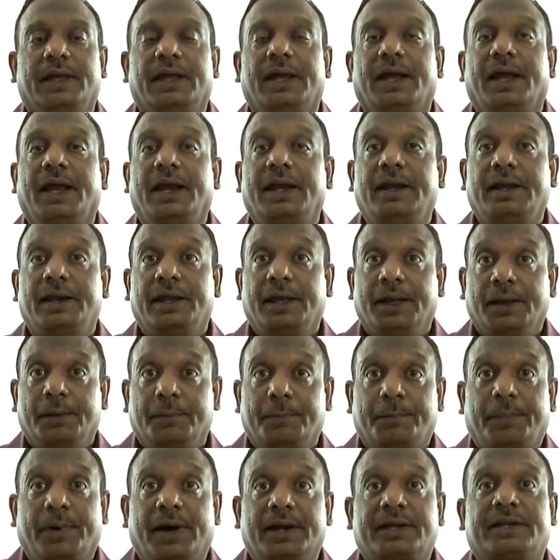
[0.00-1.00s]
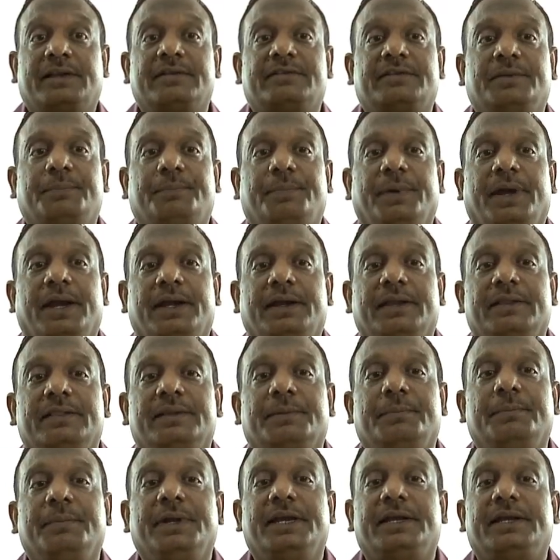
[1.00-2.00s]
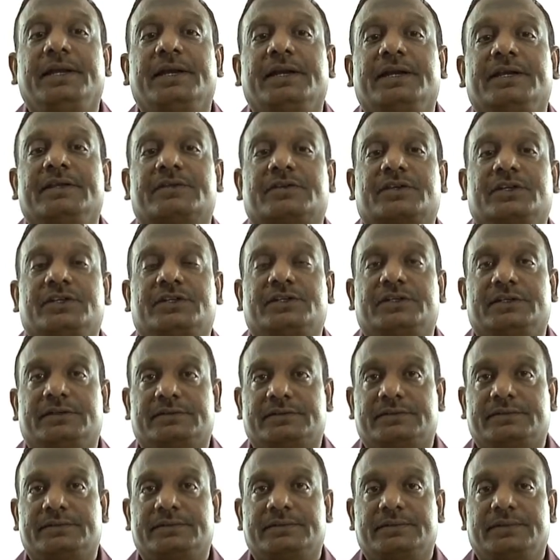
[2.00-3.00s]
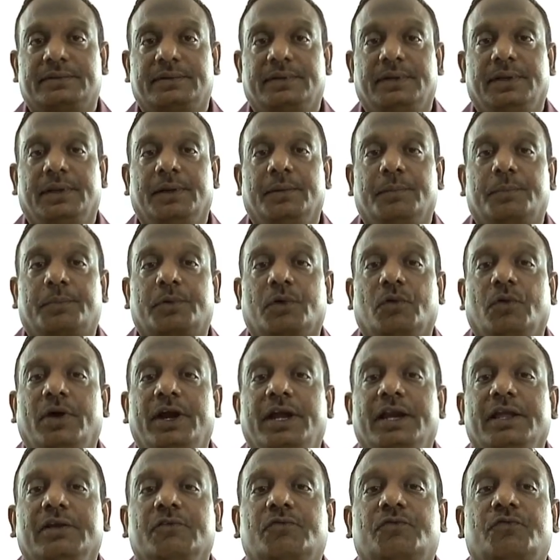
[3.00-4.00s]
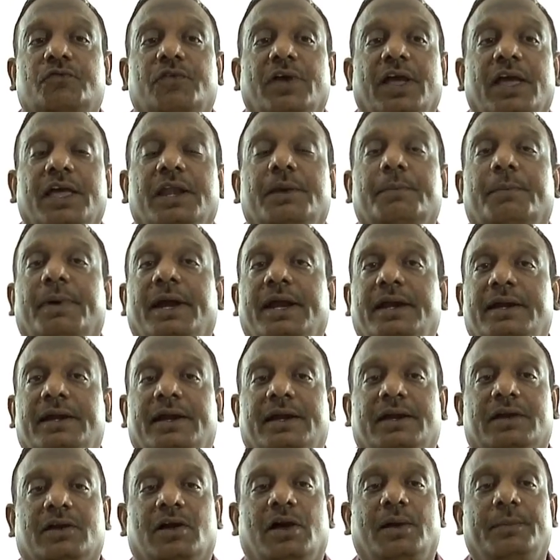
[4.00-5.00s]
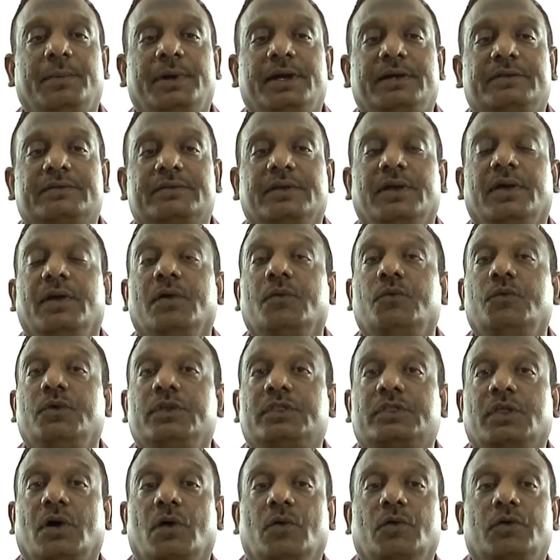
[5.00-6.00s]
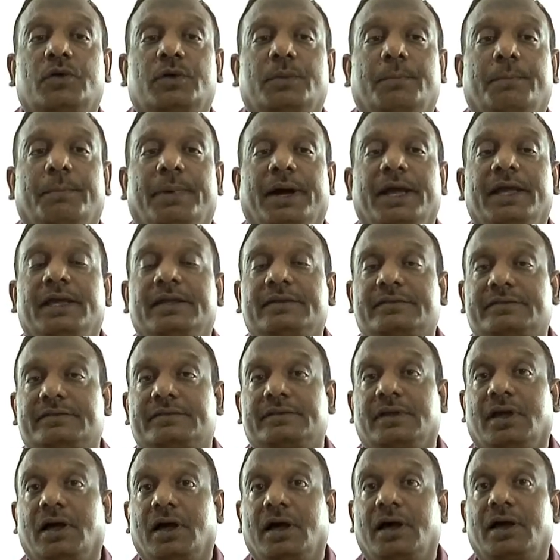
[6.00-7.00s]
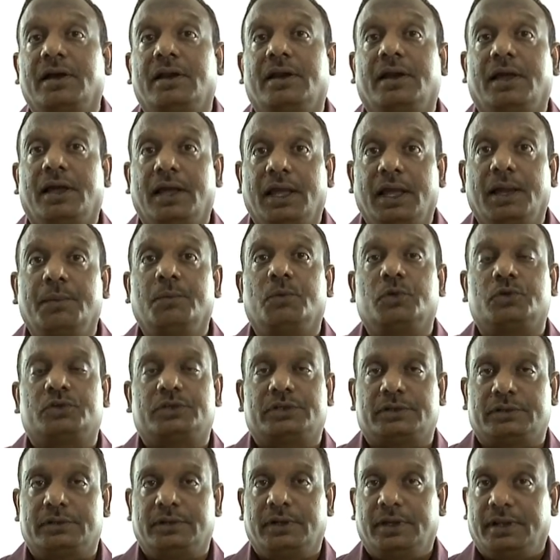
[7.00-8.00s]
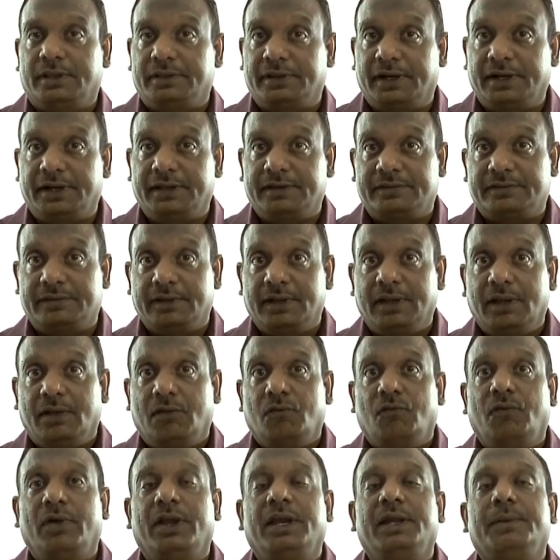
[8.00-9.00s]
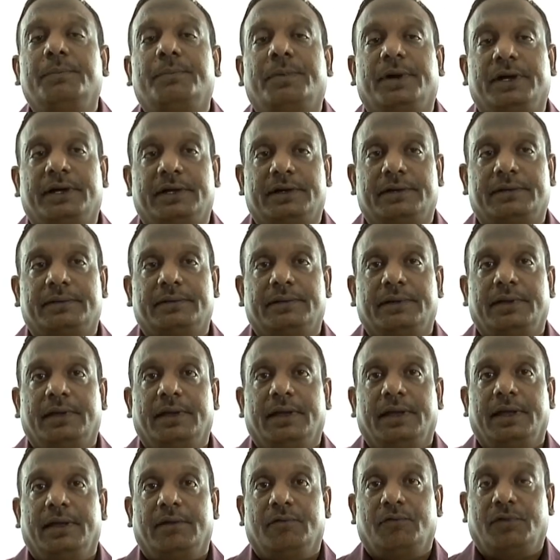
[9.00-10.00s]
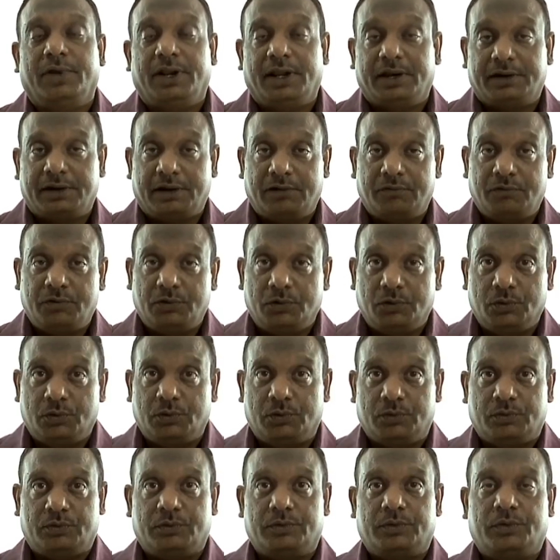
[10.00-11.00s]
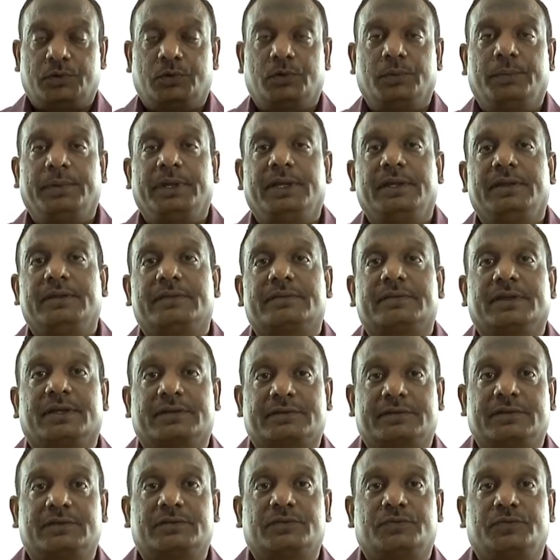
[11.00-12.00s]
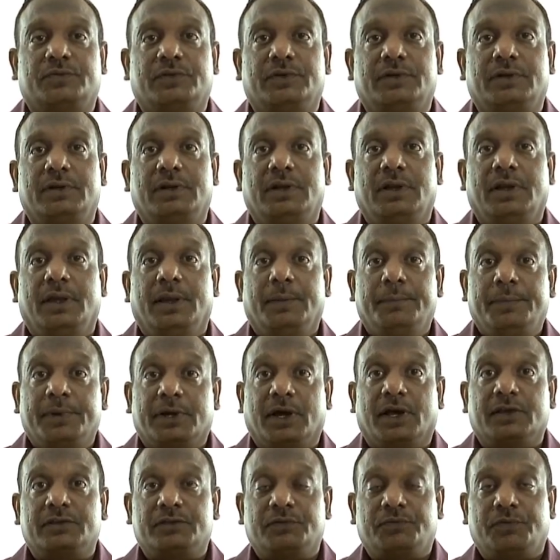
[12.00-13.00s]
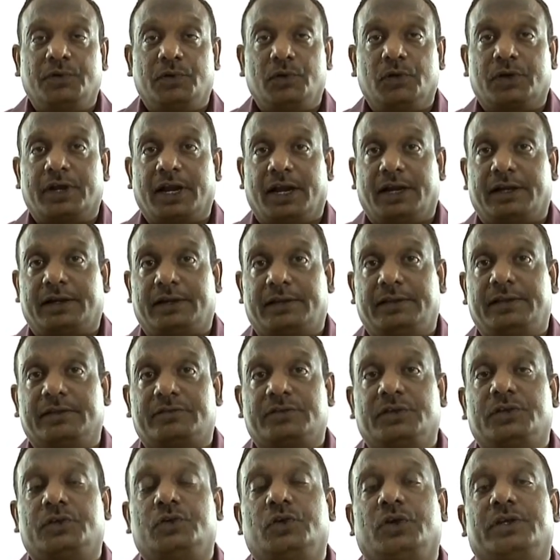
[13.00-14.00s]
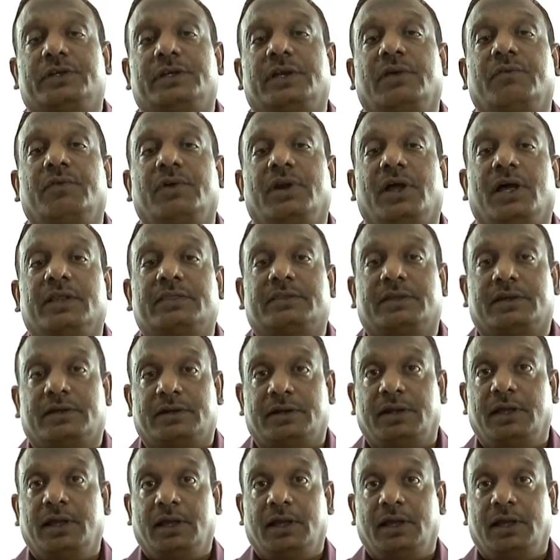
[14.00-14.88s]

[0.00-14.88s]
And participate in the meeting discussions, providing fair-minded comments without bias or emotion. That is very important for a review to be successful, because if you look at the situation of an author,